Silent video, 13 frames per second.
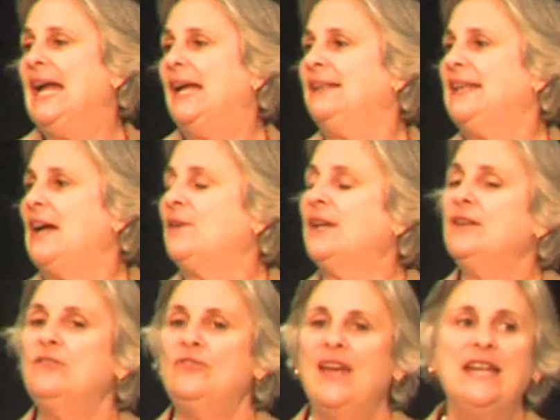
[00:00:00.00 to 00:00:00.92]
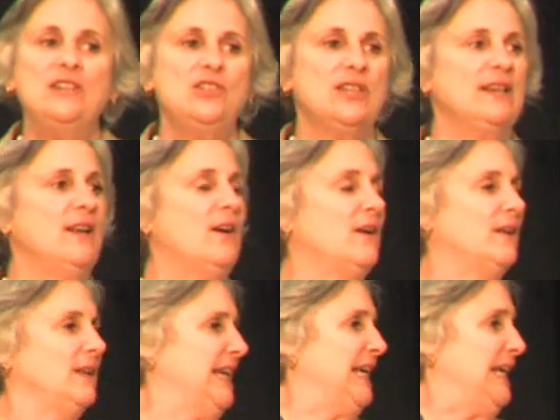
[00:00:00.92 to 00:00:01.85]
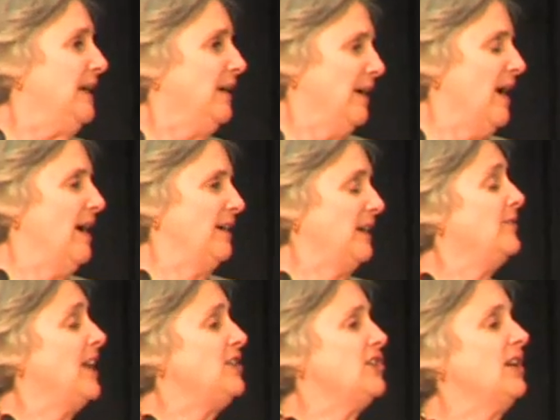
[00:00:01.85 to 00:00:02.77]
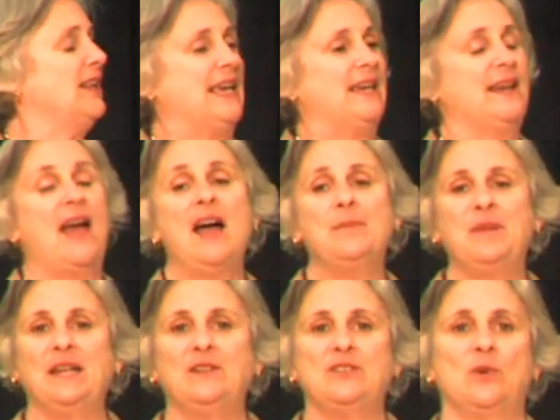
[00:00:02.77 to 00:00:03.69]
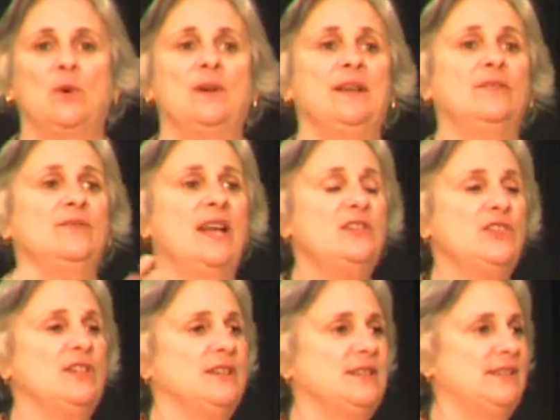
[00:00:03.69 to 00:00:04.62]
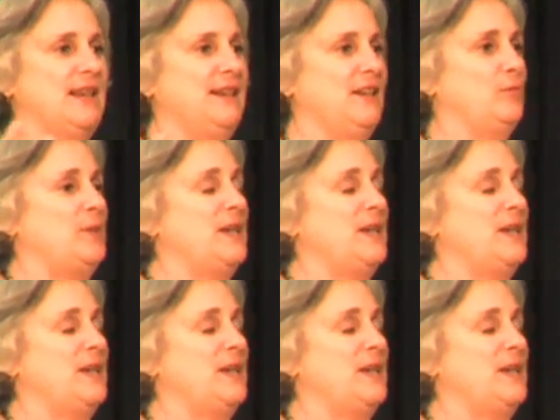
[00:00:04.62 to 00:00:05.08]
Now, conventional economics or conventional study of